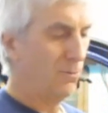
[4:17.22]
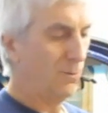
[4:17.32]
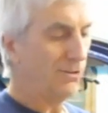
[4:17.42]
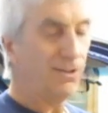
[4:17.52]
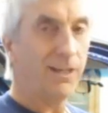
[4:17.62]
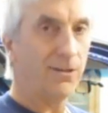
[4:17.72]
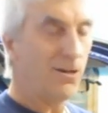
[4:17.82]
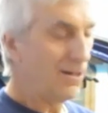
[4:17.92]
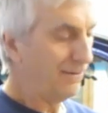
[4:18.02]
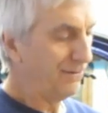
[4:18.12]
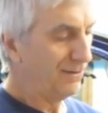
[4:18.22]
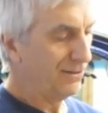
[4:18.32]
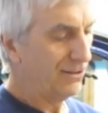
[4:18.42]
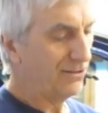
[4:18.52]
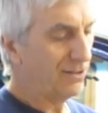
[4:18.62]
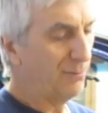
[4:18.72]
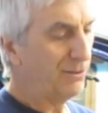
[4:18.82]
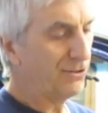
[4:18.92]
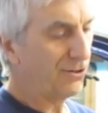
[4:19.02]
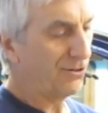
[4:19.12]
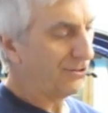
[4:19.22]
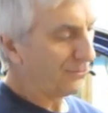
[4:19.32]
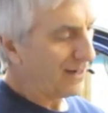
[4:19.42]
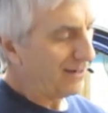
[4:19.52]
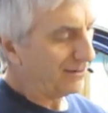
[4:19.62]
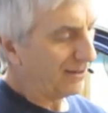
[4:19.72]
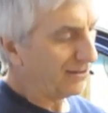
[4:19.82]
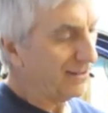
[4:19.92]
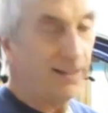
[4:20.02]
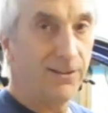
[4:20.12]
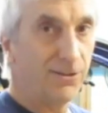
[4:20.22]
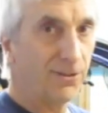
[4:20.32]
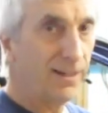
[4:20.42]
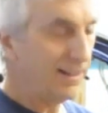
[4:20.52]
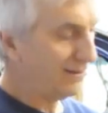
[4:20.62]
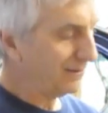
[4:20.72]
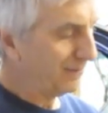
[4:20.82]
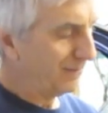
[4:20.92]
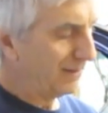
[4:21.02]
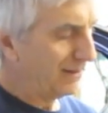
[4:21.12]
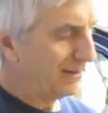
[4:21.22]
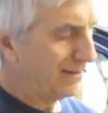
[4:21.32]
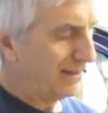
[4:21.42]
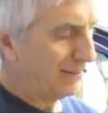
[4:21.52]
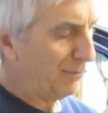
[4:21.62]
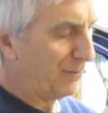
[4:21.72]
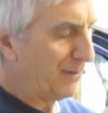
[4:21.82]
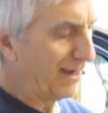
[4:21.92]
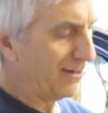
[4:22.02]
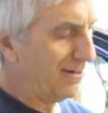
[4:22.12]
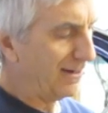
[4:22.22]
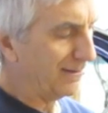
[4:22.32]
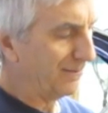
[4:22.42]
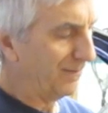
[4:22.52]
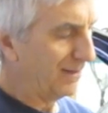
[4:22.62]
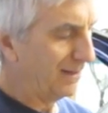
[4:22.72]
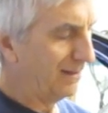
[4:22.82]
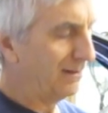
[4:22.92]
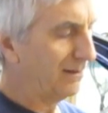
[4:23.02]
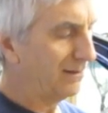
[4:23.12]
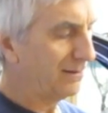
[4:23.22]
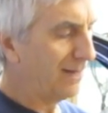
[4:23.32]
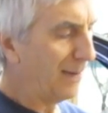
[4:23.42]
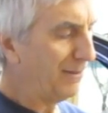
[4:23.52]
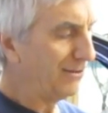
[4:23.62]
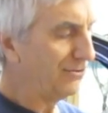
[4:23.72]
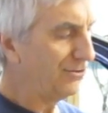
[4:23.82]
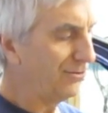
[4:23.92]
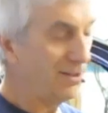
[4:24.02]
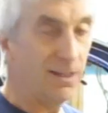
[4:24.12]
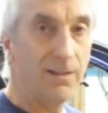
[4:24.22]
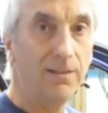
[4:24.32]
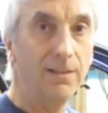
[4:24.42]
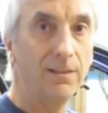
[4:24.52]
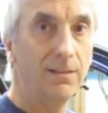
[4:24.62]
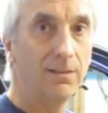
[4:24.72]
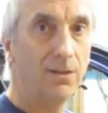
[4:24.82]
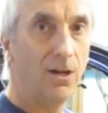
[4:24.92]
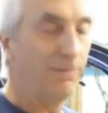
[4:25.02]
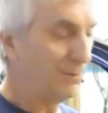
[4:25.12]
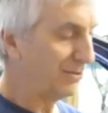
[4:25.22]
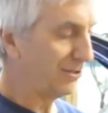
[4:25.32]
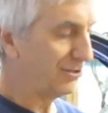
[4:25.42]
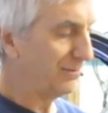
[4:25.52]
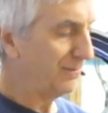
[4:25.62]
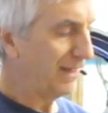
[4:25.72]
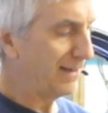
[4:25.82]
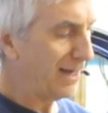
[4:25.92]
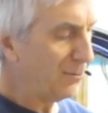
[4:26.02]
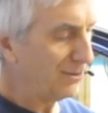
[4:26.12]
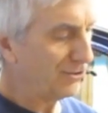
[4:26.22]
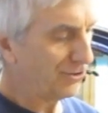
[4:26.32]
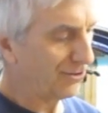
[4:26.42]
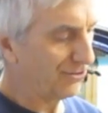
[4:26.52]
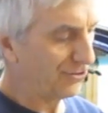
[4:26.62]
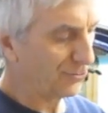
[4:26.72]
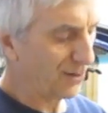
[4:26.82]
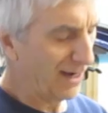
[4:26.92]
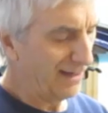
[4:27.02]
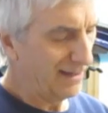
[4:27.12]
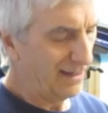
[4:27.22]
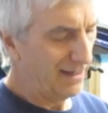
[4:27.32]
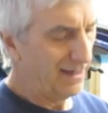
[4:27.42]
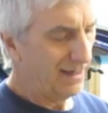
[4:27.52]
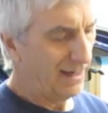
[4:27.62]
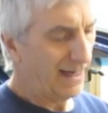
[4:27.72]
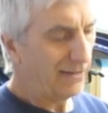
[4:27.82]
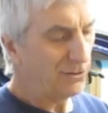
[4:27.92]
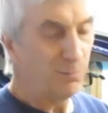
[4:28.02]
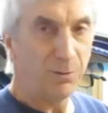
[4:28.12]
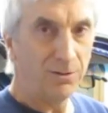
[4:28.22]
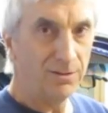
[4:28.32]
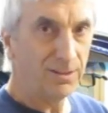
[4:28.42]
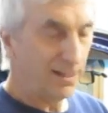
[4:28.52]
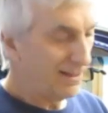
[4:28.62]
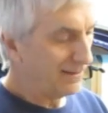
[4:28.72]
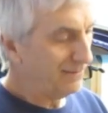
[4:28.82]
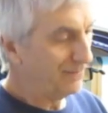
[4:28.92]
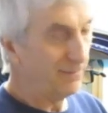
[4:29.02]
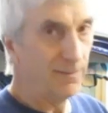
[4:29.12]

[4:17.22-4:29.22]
Once you take it off, you simply turn it around 180 degrees and put it back on. Snap it into the off position, and now when you turn it to the right, it actually pulls in